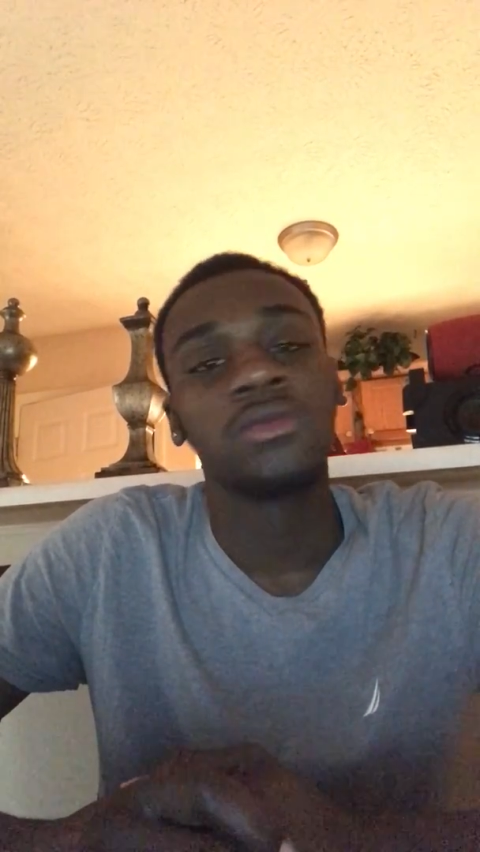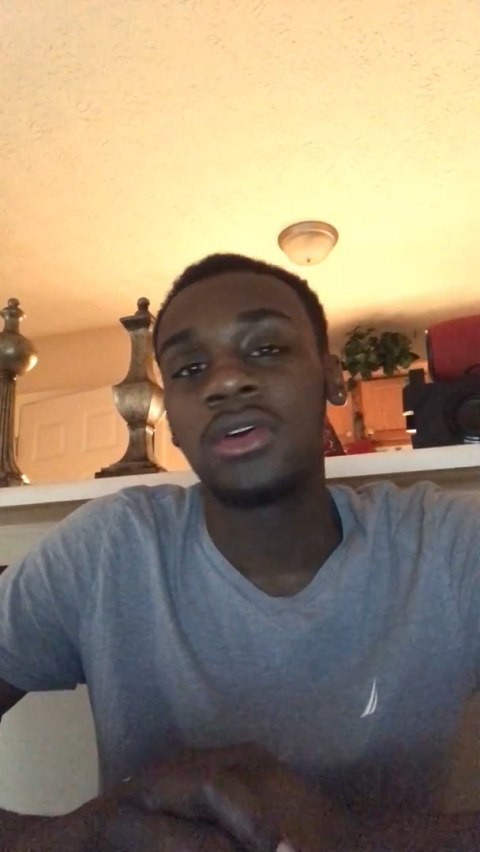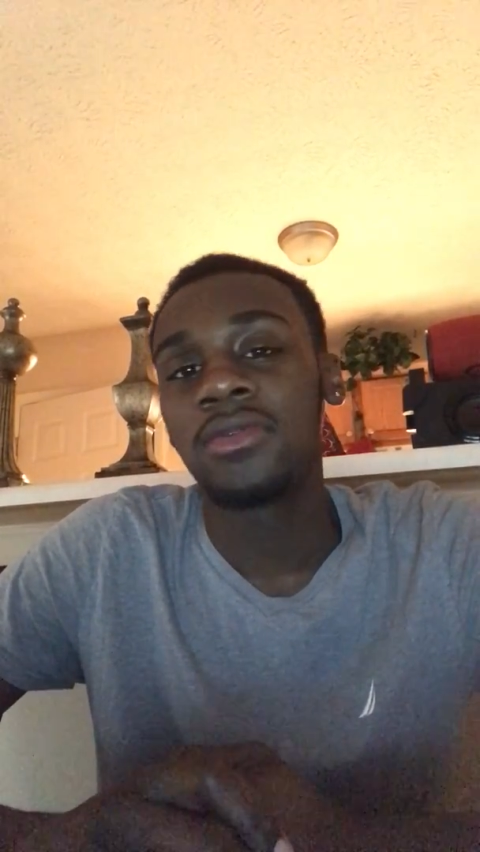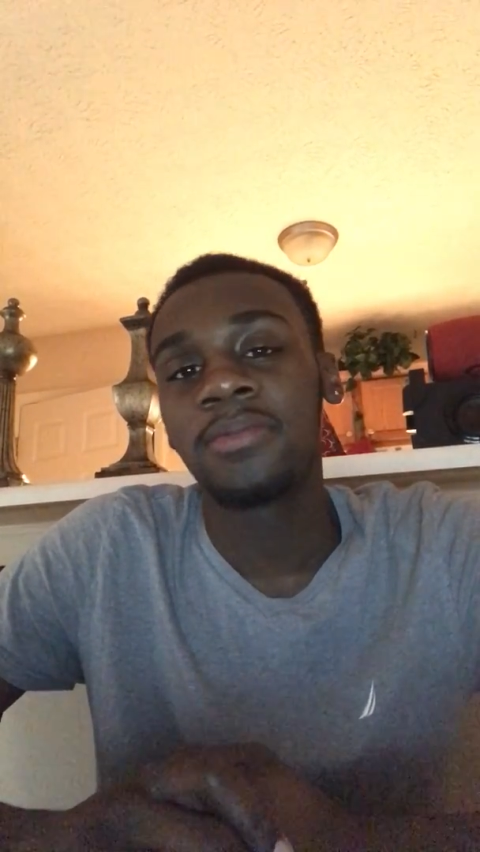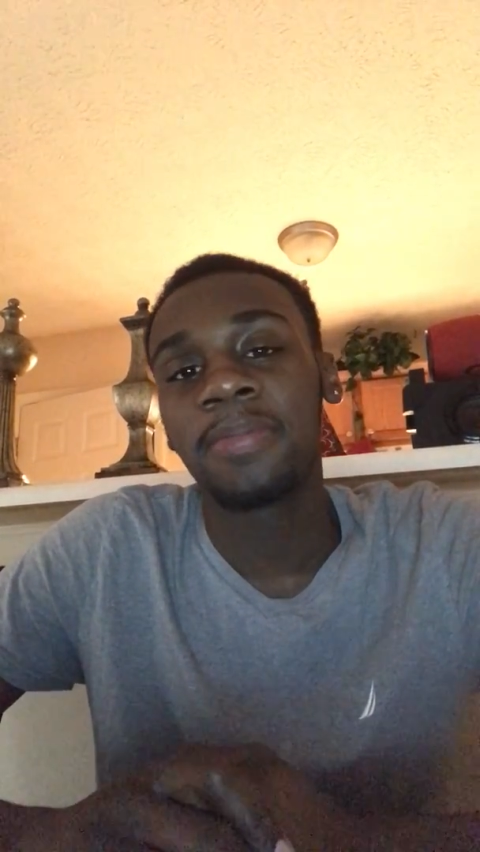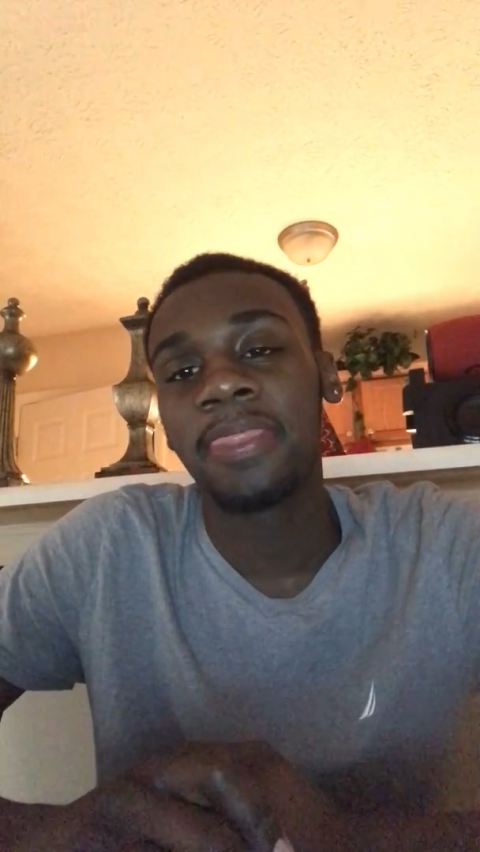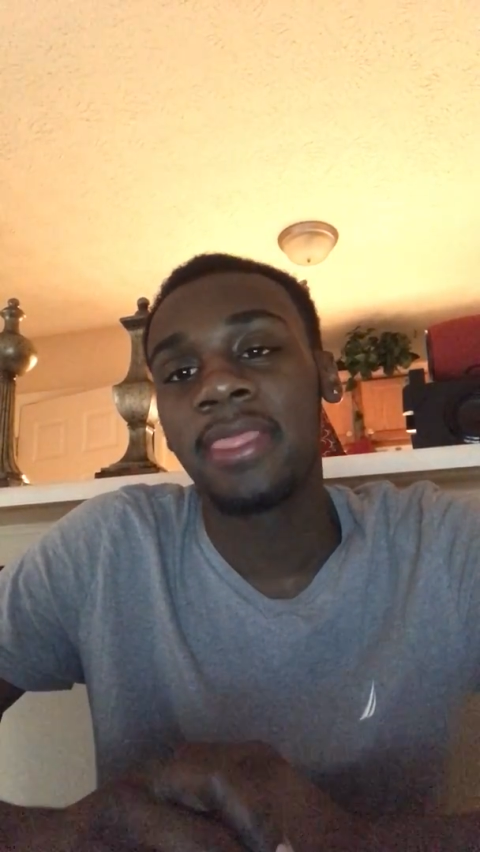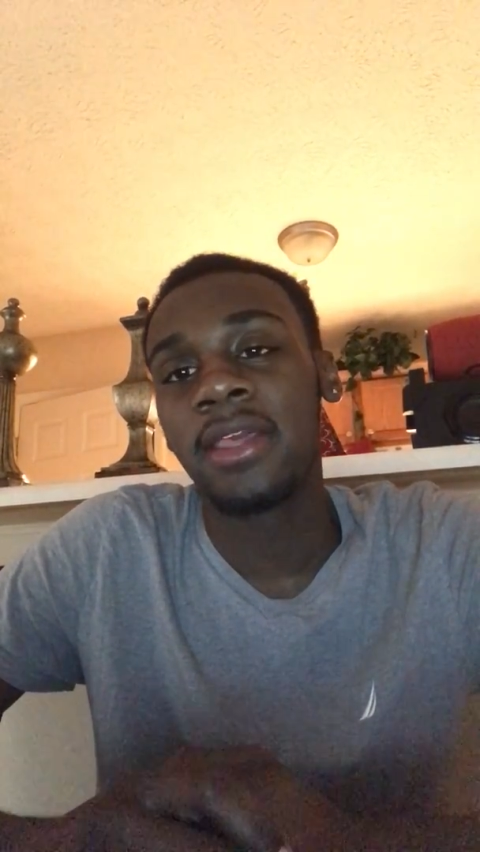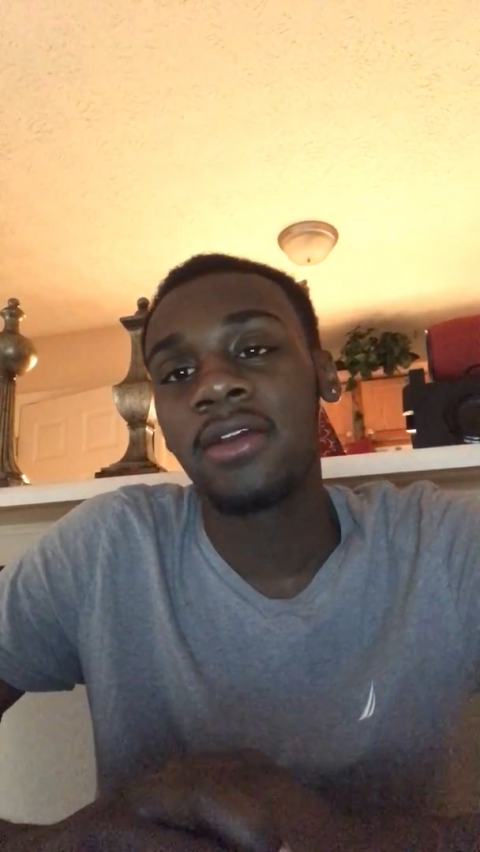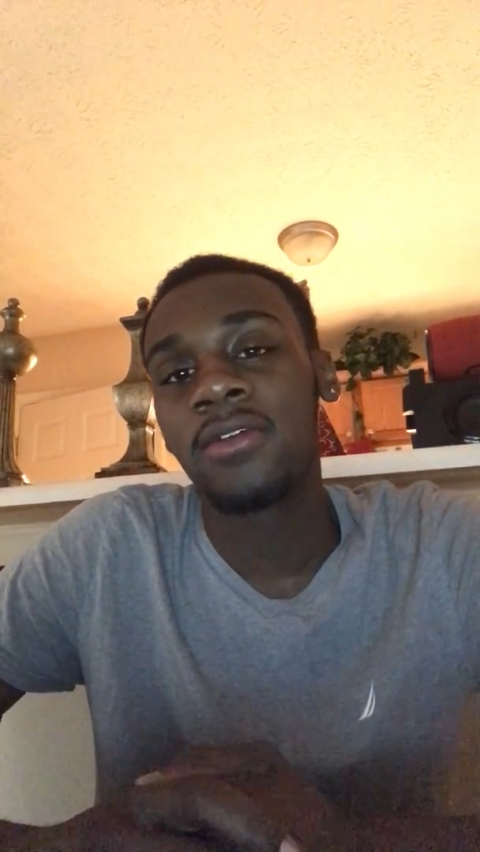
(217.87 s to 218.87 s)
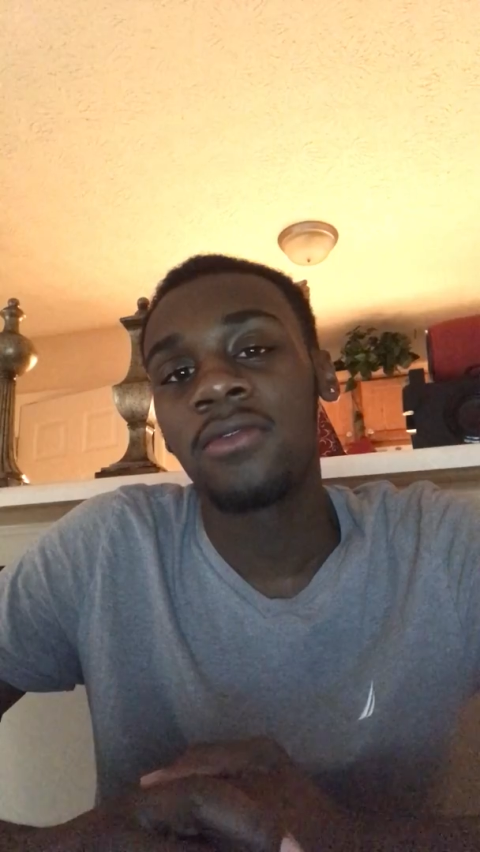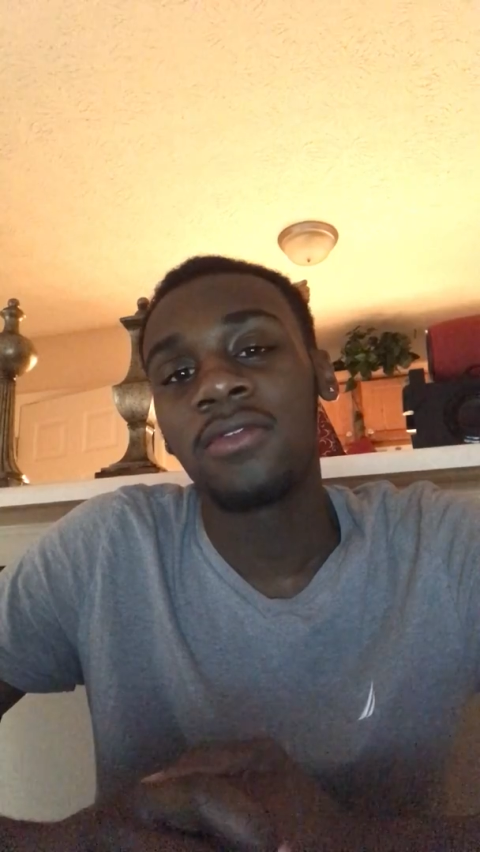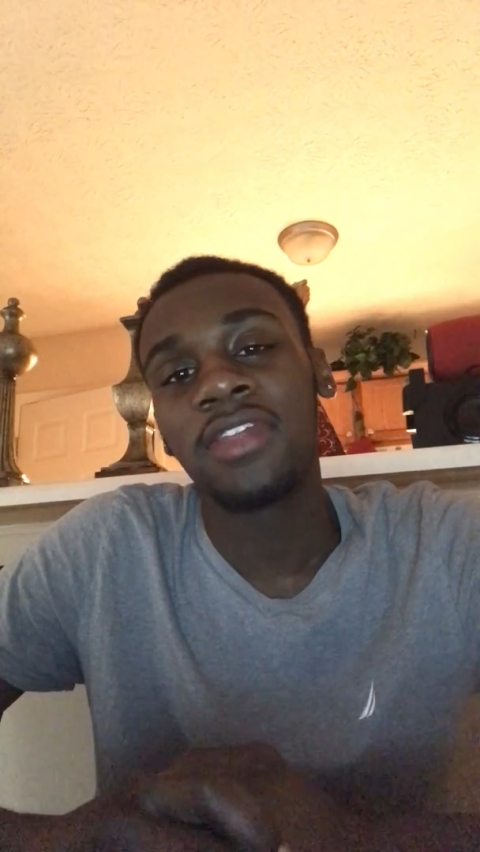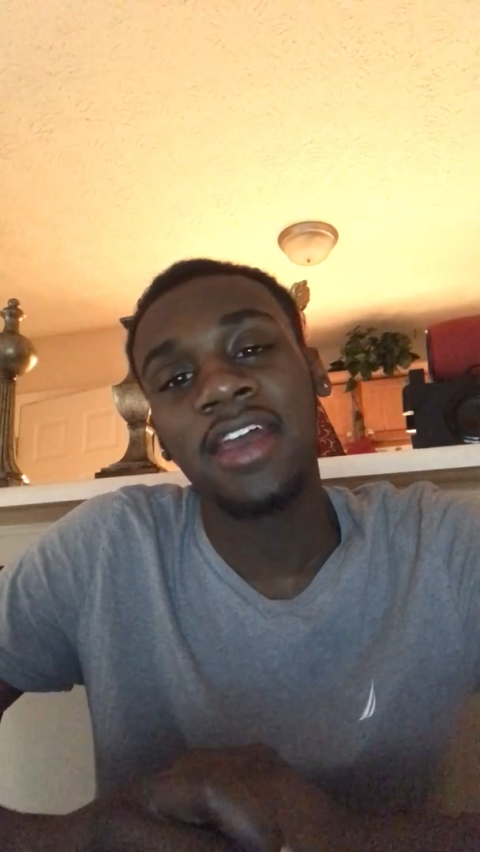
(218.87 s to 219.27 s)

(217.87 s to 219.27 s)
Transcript: Well, with